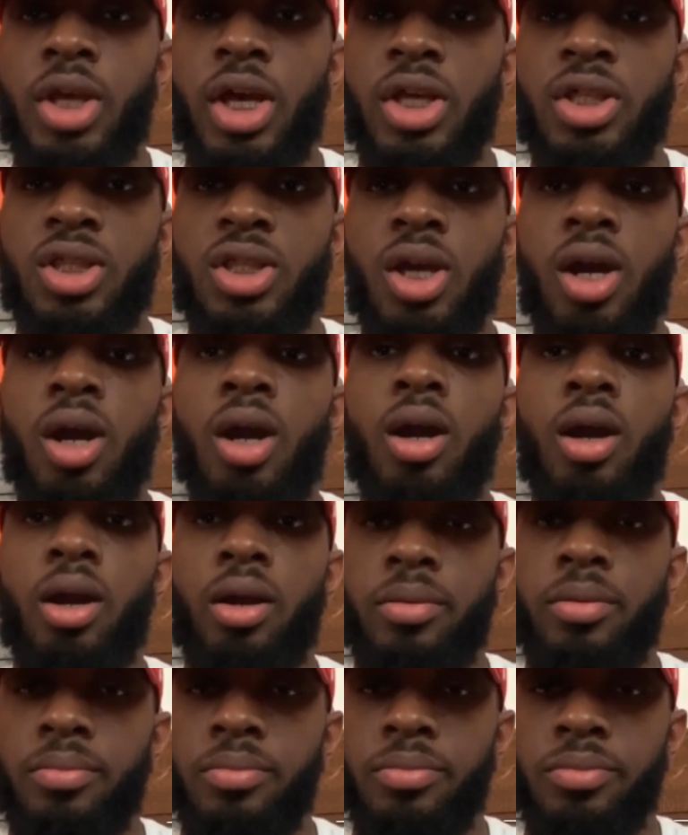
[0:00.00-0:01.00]
Yes, sir.
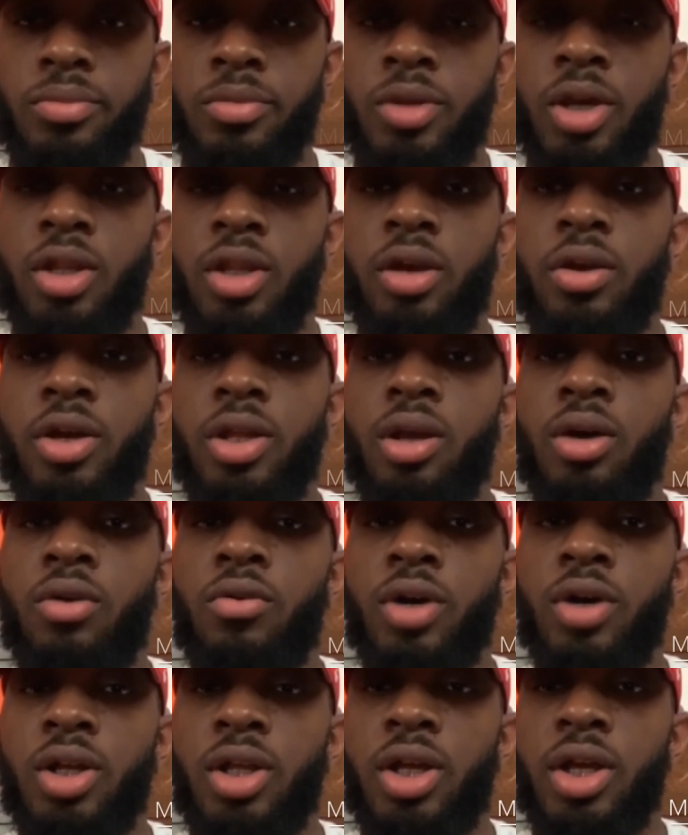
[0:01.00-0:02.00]
You guys already know
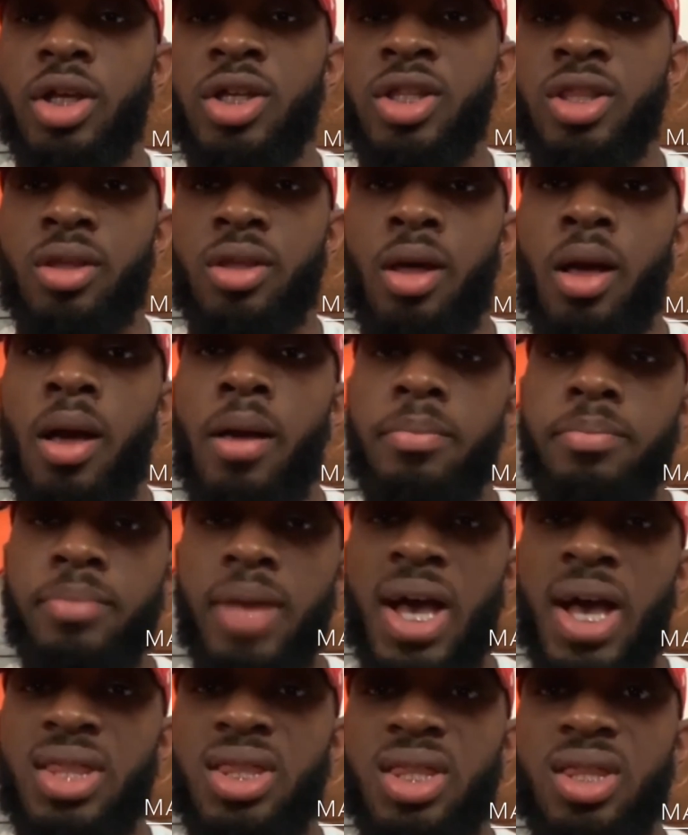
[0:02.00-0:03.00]
what it is.
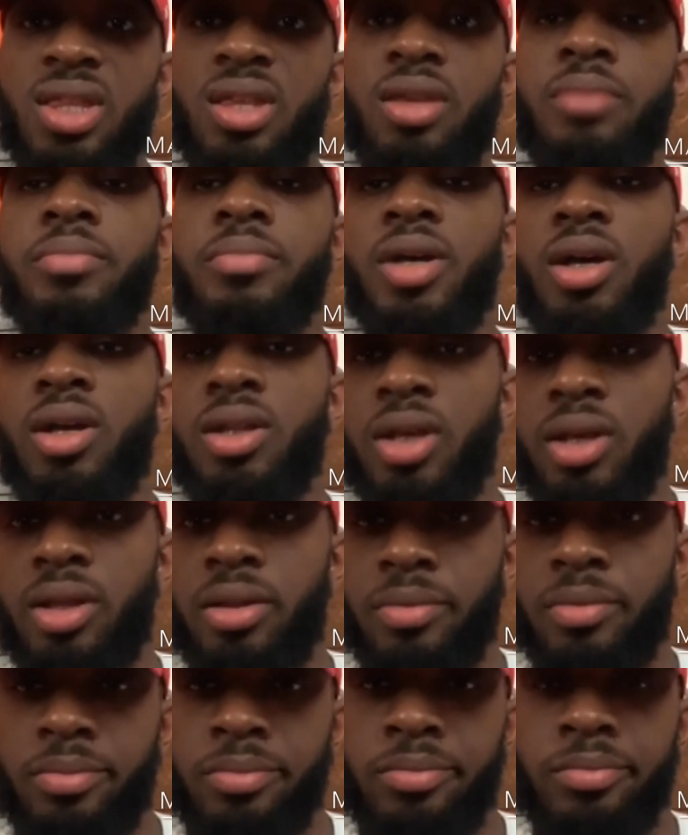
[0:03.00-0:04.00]
Masses in the
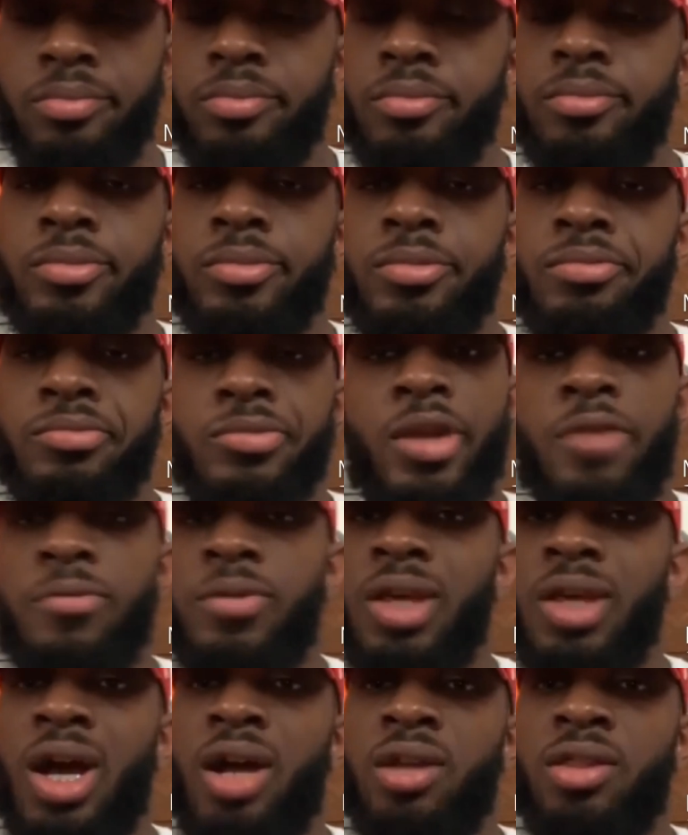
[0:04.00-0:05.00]
building.
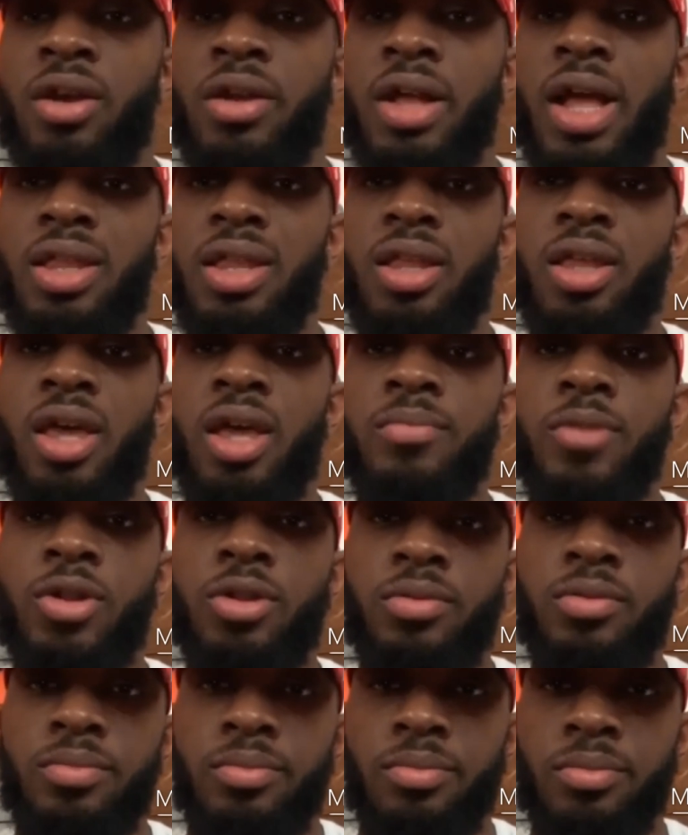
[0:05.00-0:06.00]
You guys aren't at the
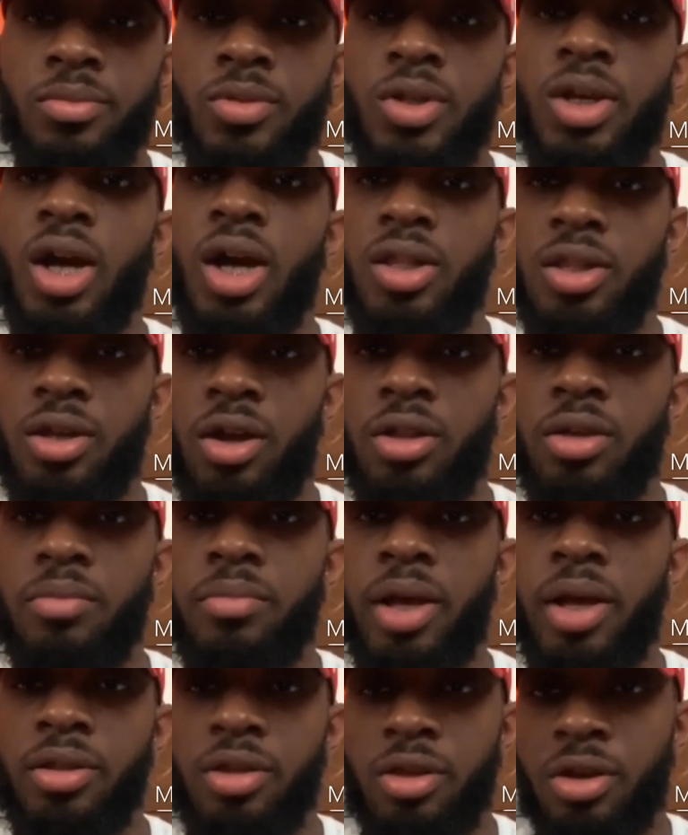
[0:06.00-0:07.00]
table. You guys are on the
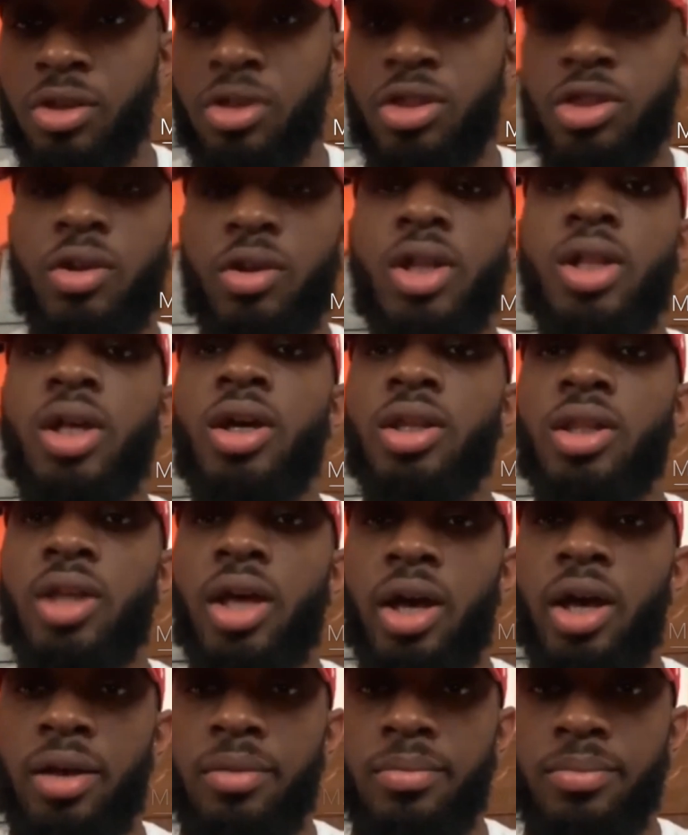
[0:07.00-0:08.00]
menu, straight like
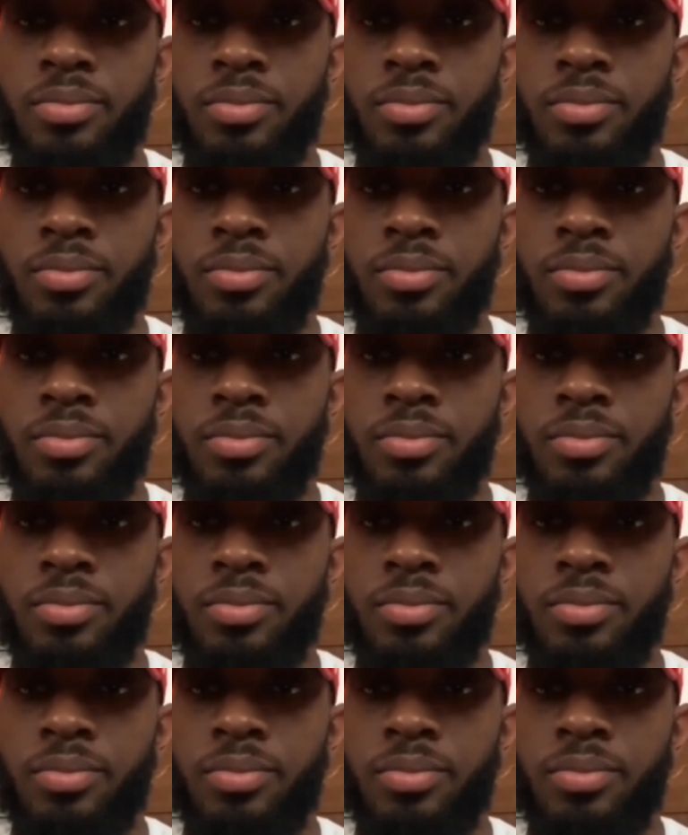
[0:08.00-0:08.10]
that.